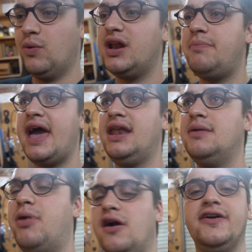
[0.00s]
would have
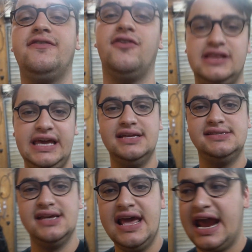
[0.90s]
been perfect for
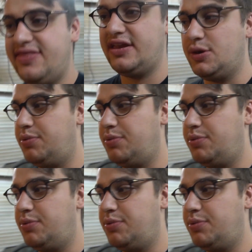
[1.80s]
leads, and then you